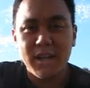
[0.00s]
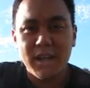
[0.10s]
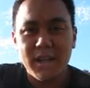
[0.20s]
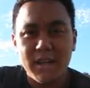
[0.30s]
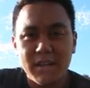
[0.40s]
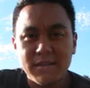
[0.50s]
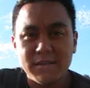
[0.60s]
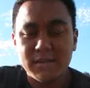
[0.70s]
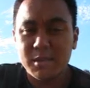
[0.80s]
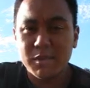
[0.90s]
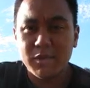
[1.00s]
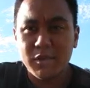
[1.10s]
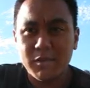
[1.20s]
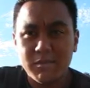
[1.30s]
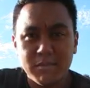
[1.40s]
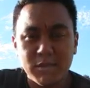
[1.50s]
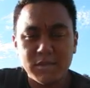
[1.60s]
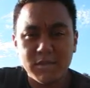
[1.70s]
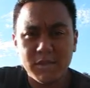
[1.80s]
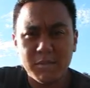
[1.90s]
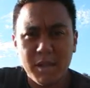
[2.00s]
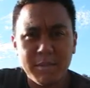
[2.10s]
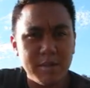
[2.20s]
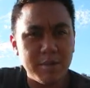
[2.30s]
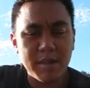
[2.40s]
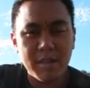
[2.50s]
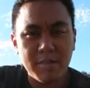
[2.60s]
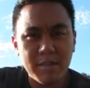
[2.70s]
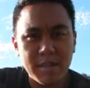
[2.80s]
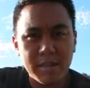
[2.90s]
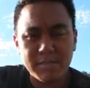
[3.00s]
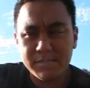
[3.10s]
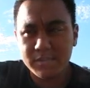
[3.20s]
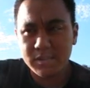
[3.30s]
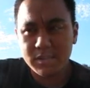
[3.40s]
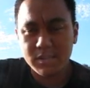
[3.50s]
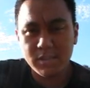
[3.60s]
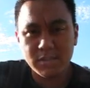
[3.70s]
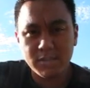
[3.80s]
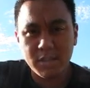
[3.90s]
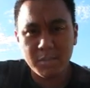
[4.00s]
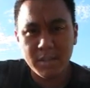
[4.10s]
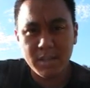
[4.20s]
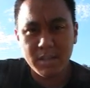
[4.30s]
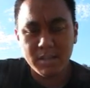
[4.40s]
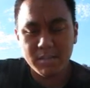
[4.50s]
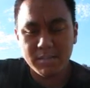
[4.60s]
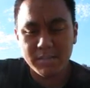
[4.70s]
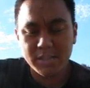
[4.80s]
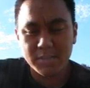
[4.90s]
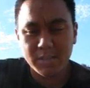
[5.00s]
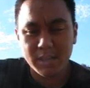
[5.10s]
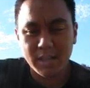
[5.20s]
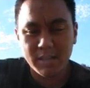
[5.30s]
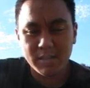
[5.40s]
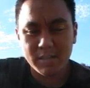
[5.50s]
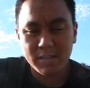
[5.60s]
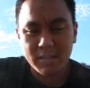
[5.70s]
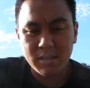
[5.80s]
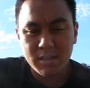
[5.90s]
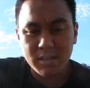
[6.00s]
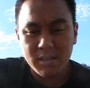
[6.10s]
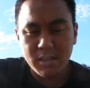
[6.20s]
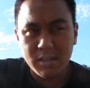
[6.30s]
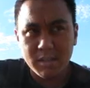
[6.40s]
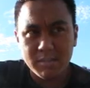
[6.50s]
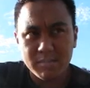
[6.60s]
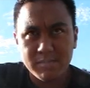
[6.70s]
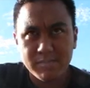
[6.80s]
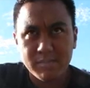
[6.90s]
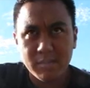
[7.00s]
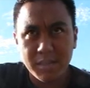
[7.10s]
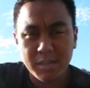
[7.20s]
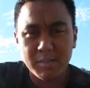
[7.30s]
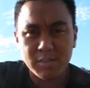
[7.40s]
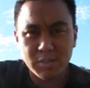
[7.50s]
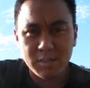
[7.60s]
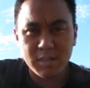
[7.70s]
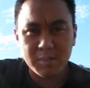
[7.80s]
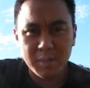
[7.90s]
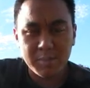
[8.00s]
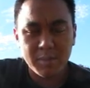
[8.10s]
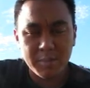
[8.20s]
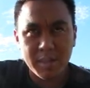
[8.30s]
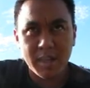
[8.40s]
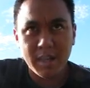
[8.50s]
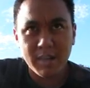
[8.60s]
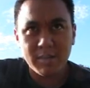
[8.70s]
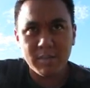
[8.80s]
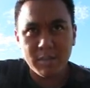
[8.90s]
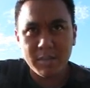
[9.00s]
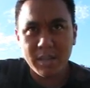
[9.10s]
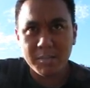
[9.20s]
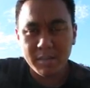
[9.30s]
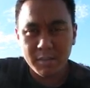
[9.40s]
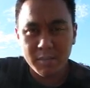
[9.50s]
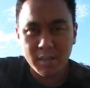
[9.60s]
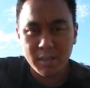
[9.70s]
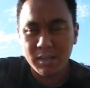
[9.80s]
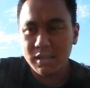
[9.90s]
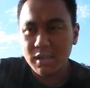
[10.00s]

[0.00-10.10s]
And some of you, most of you probably know that already. To those of you on my um, Facebook account, um, I think majority of the people on my account know that about me,